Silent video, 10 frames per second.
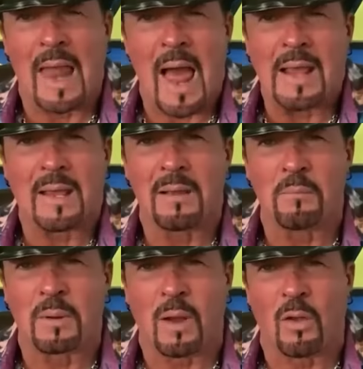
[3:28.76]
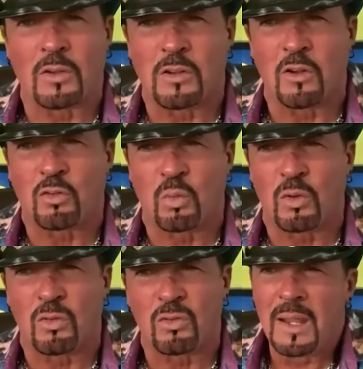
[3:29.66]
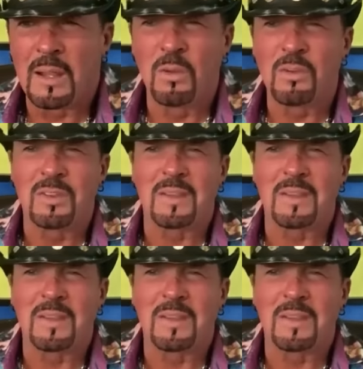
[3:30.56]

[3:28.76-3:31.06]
like because he just was he was the